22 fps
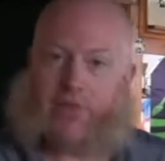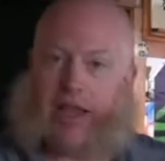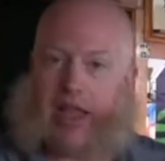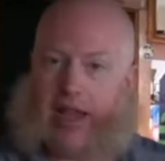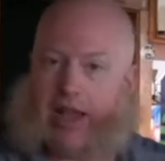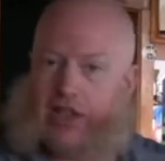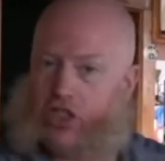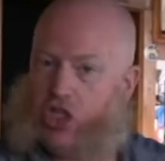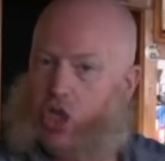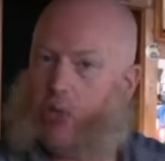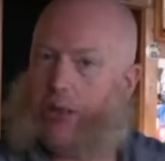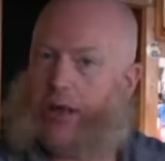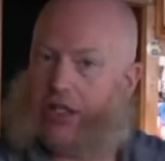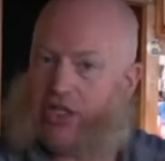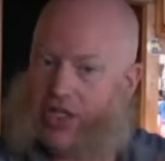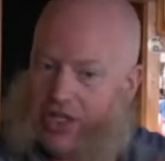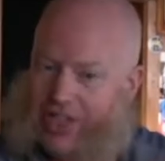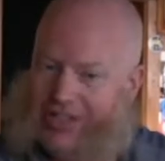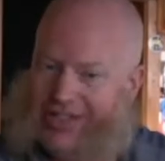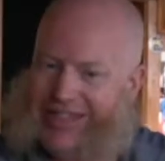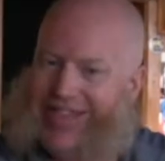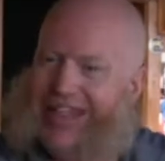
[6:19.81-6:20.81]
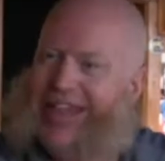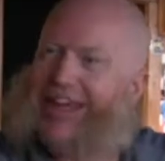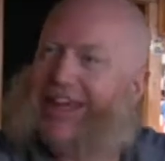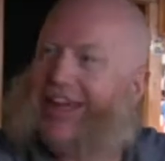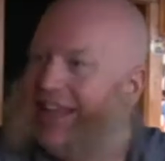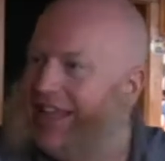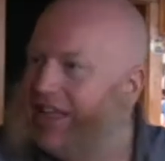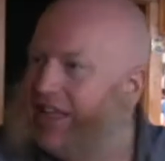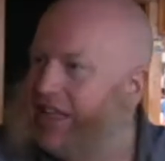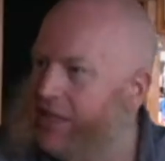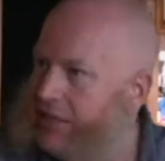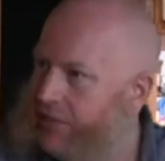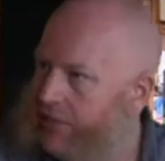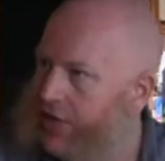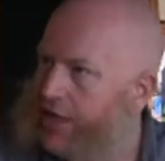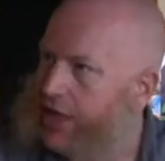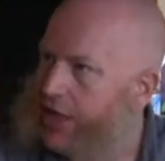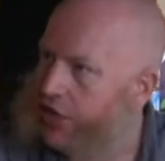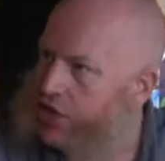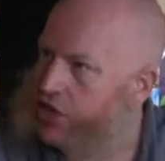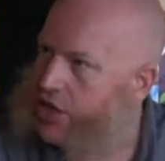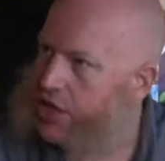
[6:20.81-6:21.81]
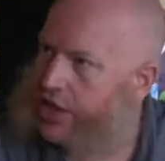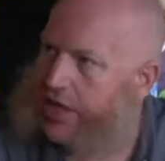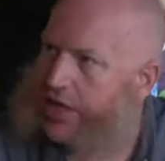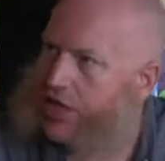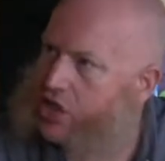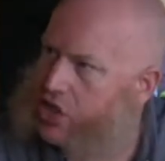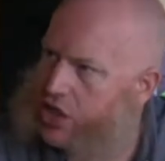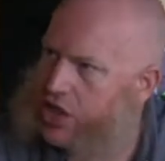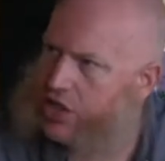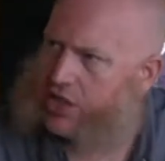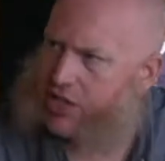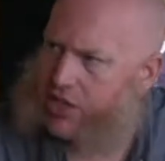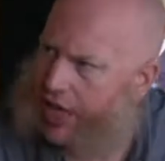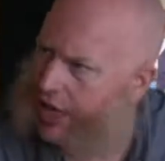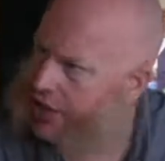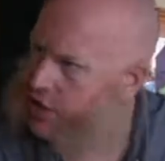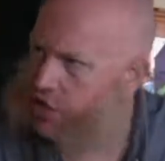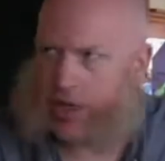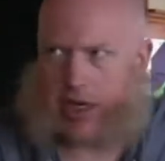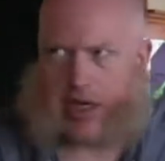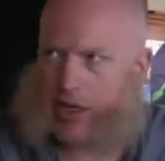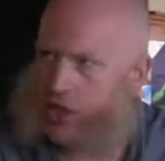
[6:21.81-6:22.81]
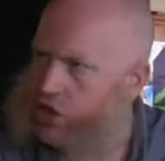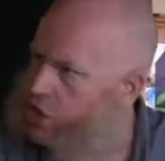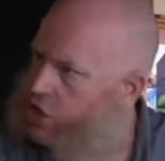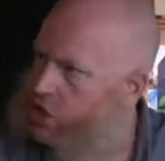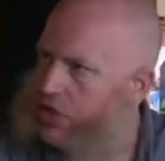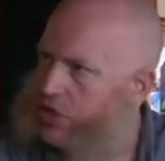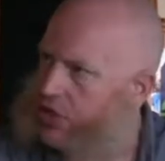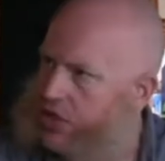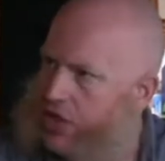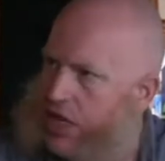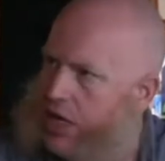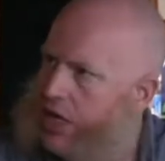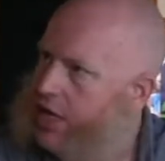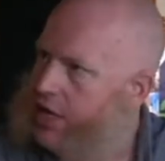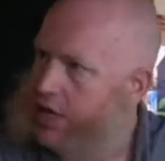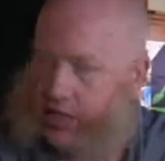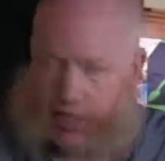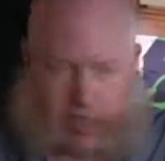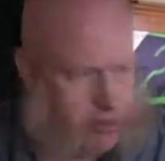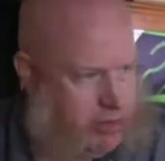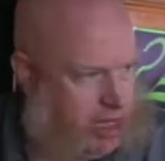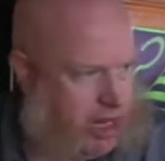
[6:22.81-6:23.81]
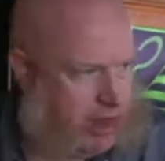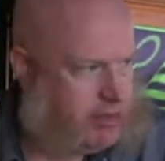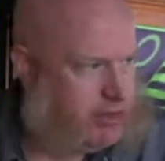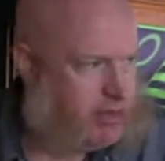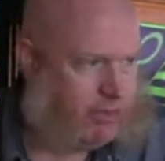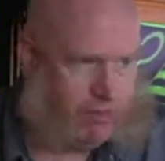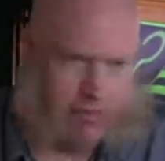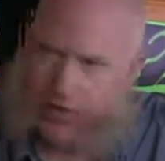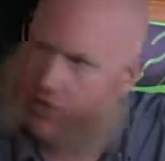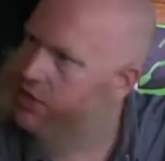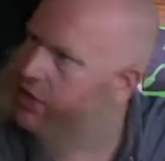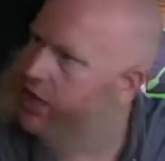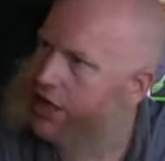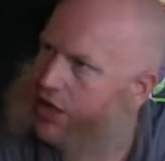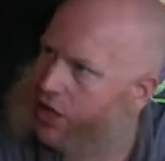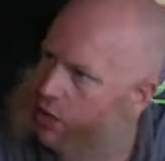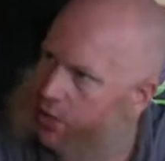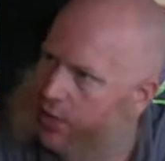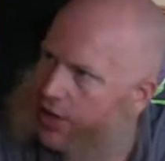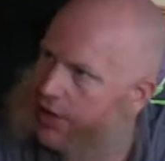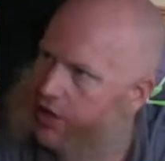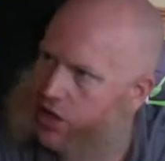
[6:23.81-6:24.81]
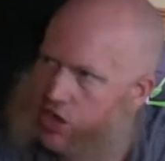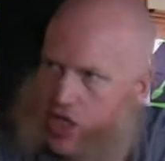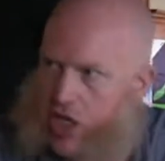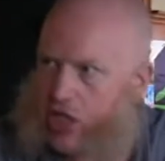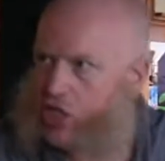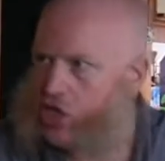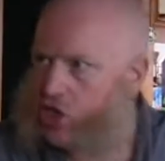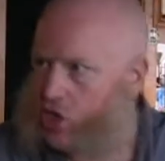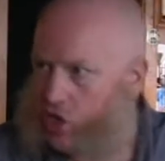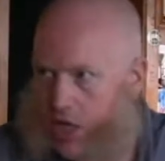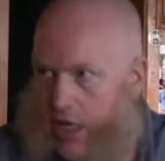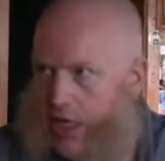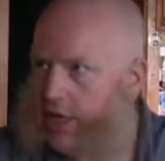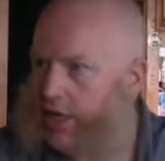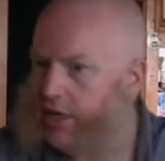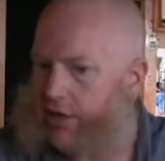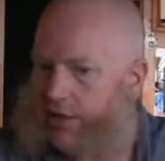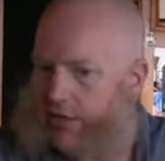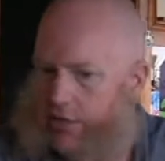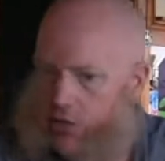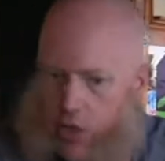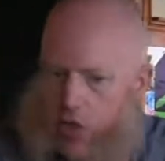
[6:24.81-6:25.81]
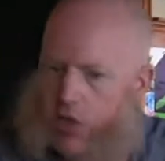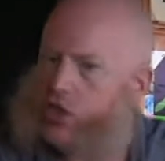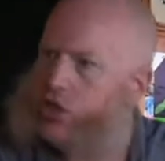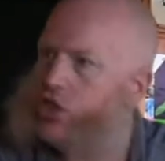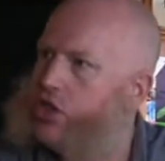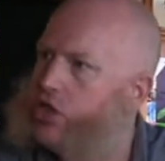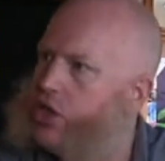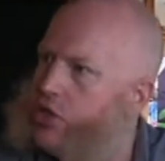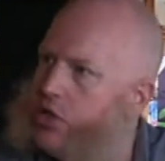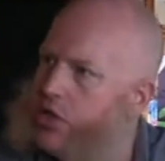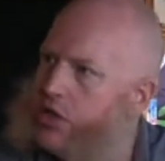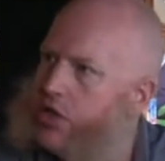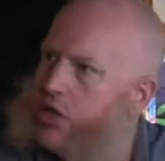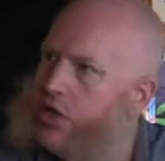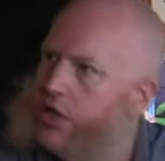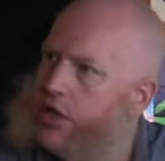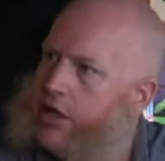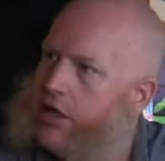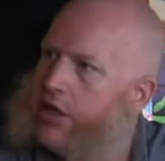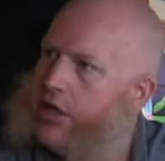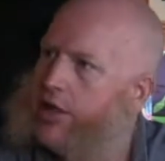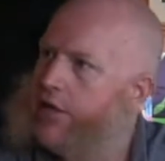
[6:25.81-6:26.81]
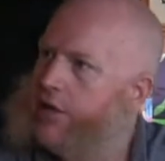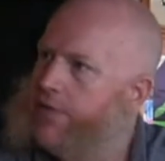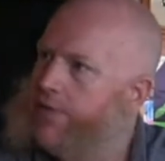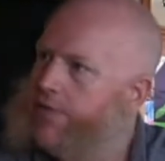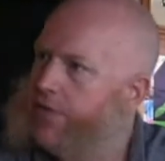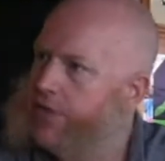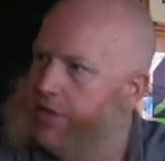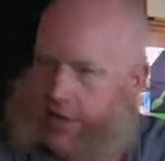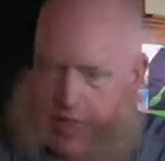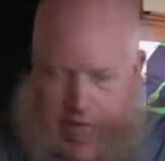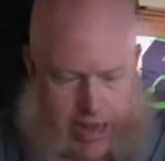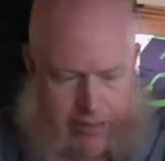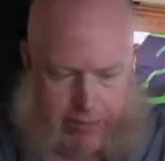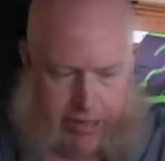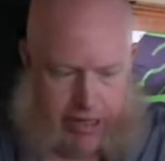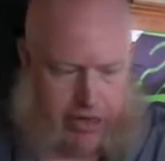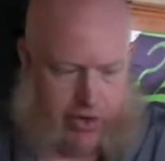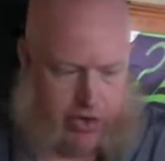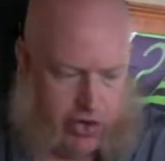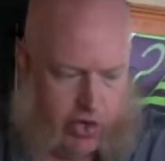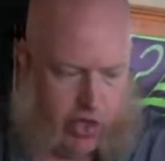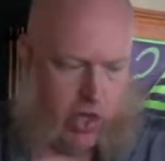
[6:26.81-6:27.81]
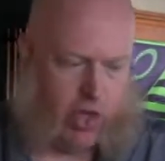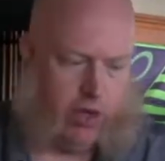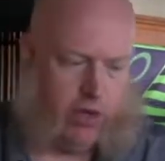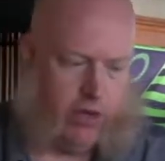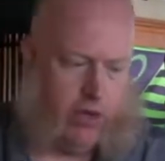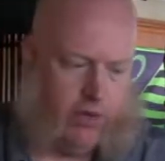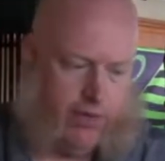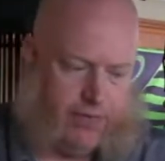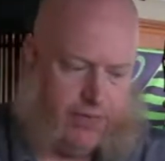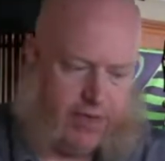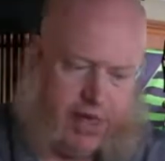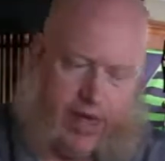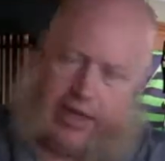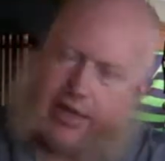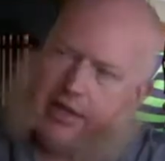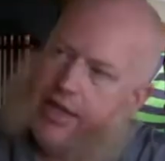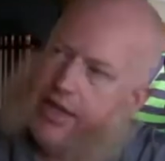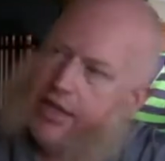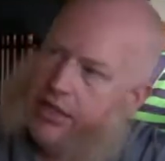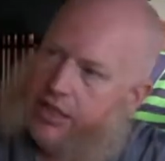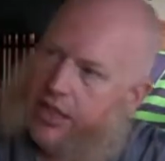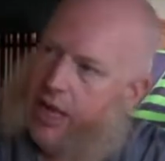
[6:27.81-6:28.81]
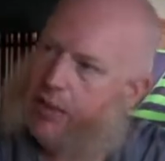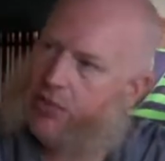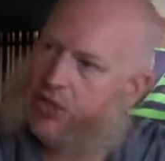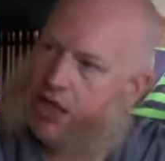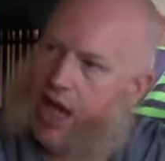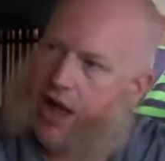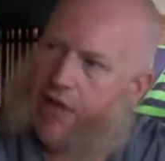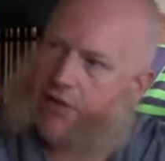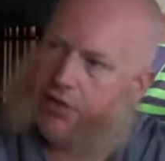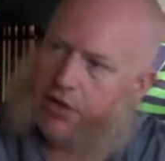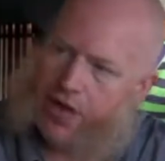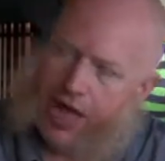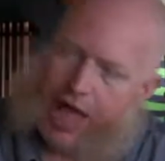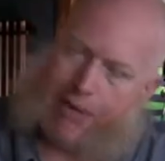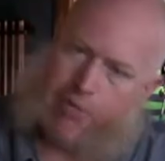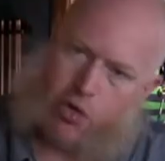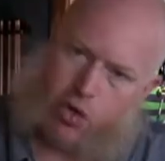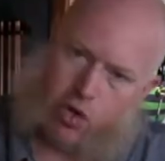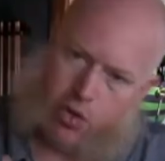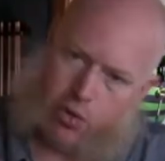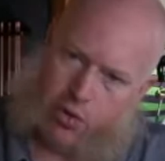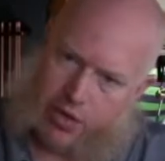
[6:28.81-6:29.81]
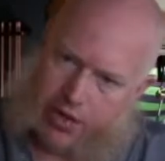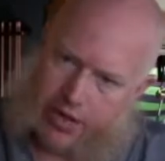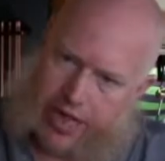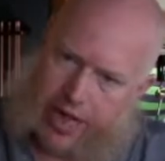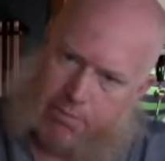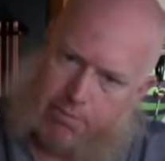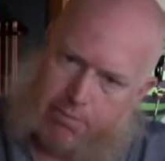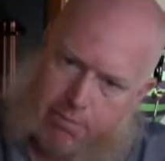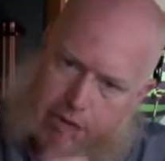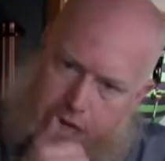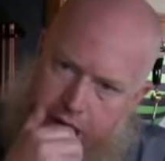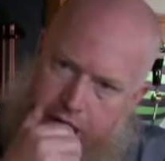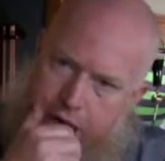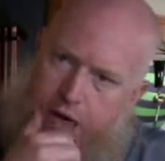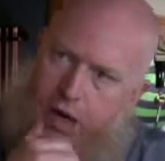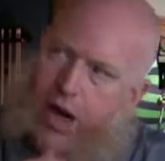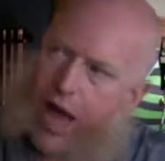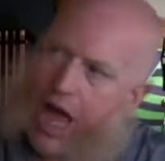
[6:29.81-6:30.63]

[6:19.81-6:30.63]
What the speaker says: and so much acidity in the finish that it's just like drinking juice. Sometimes it feels like you're really just drinking orange juice, not beer at all. And this comes off a lot more with that beer